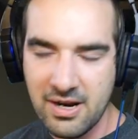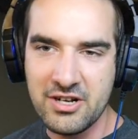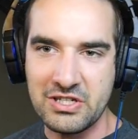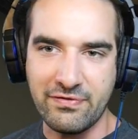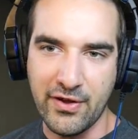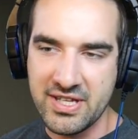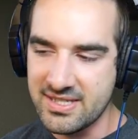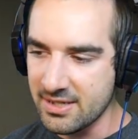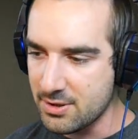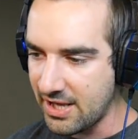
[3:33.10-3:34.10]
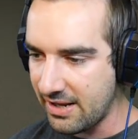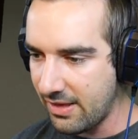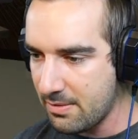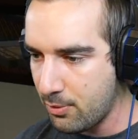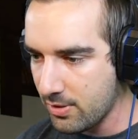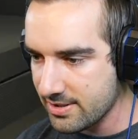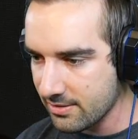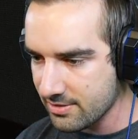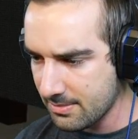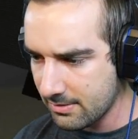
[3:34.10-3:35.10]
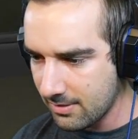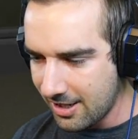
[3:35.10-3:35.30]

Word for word: Why not just fill these things with like lead poison or something?